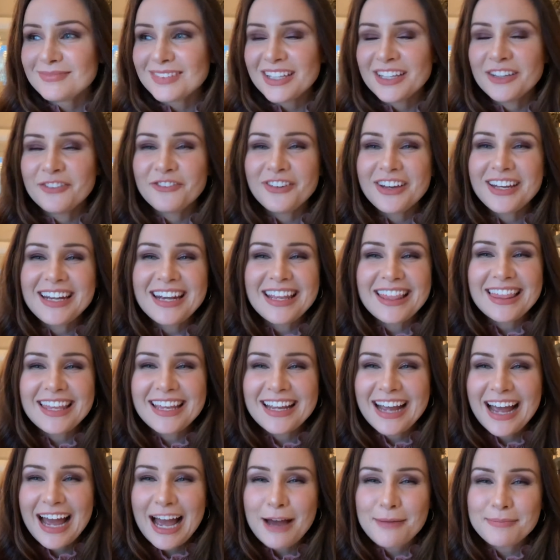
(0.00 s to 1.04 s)
If
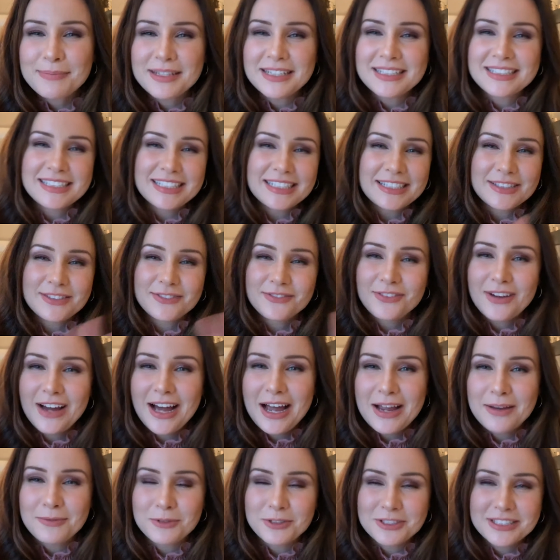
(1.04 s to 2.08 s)
anything happens, it's
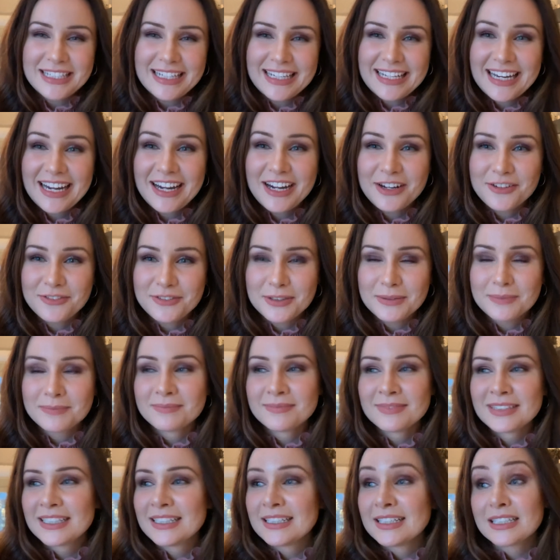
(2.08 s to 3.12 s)
fine. We'll take care of
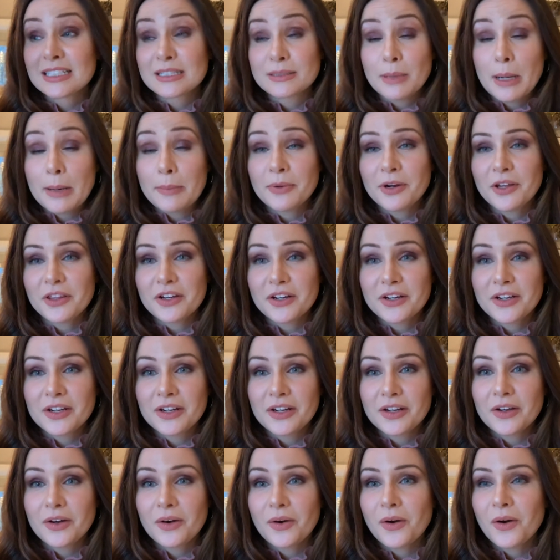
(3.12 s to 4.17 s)
him, because my brother
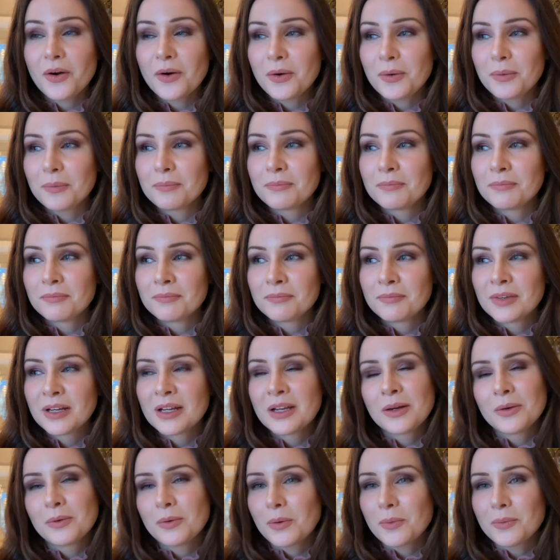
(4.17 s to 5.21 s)
couldn't go home.
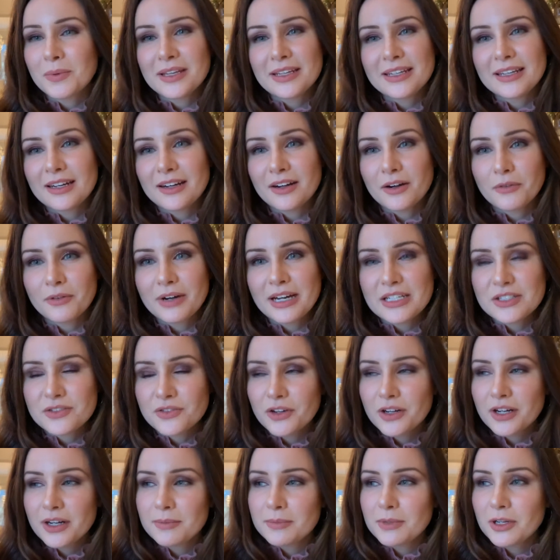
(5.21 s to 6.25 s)
Well, we didn't arrange
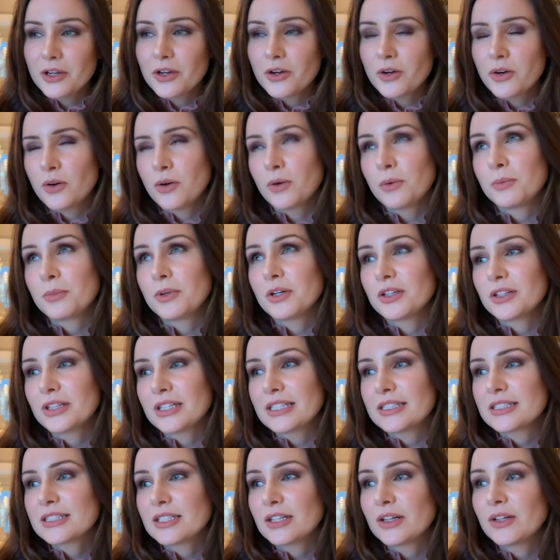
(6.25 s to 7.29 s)
for him to go home
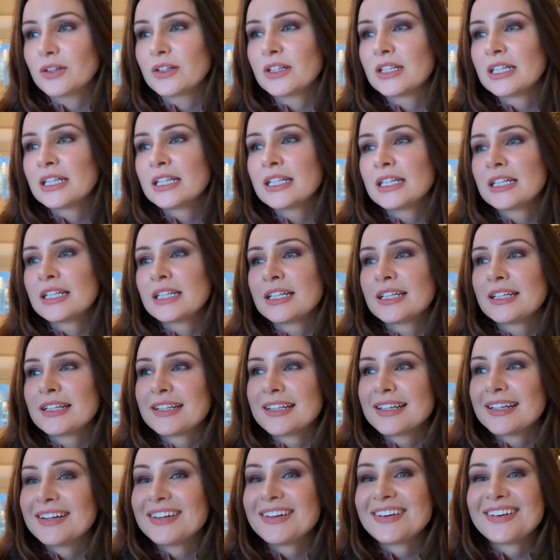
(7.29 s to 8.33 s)
early. So
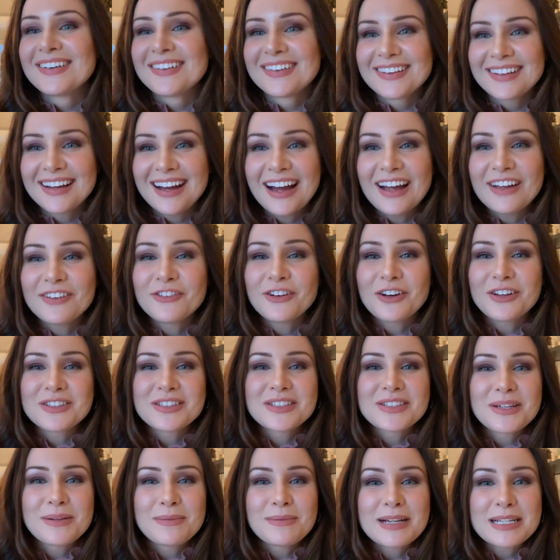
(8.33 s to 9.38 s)
I felt
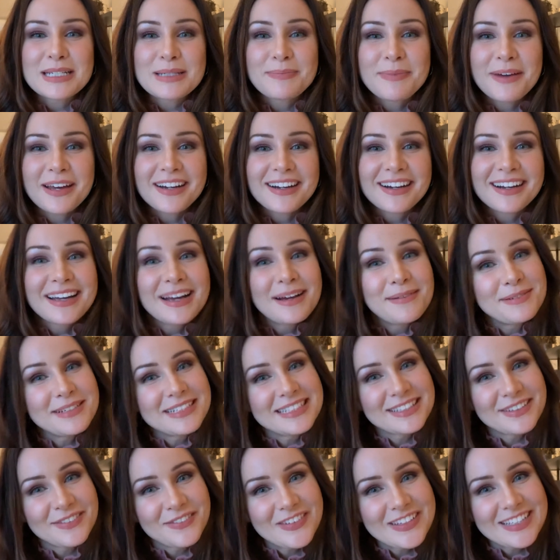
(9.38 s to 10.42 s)
so much better coming
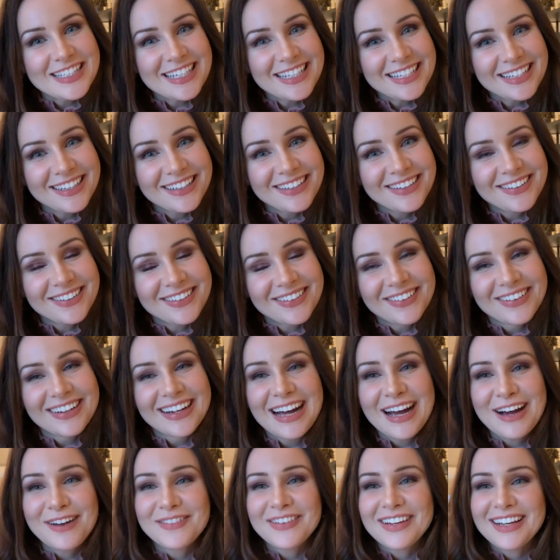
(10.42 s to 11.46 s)
to visit you.
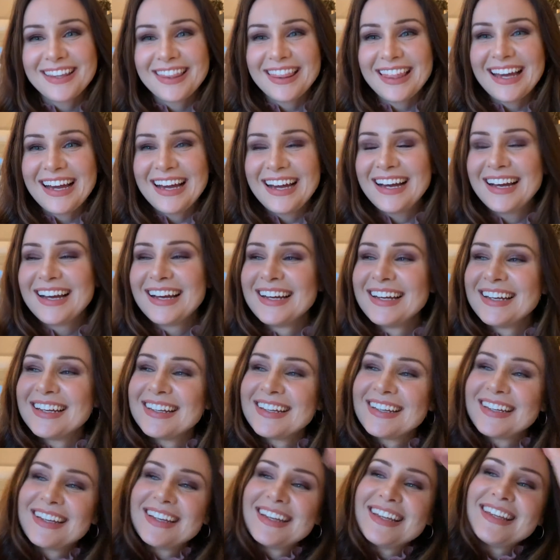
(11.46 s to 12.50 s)
How about that?
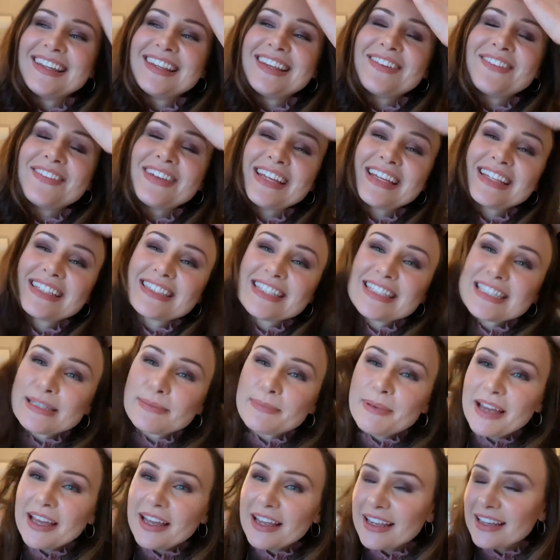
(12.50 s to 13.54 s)
And then we get to
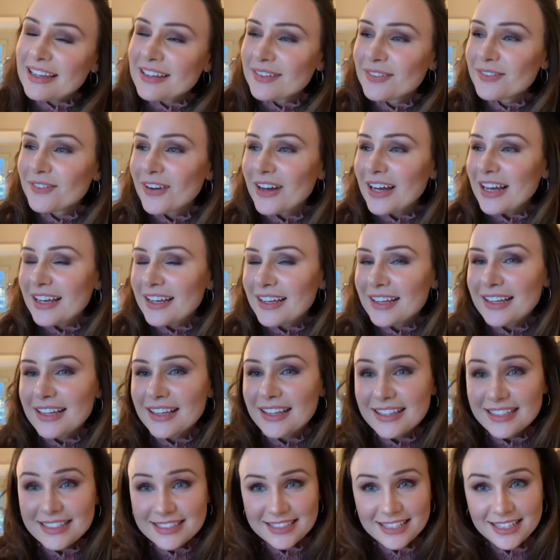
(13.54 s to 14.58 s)
spend,
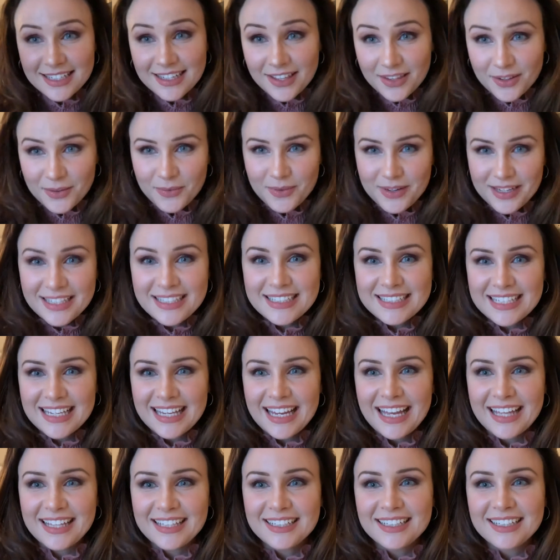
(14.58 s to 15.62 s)
at least another week
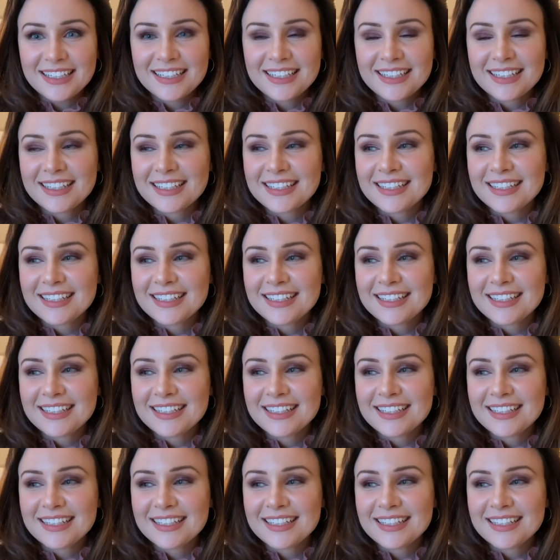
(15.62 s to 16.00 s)
together.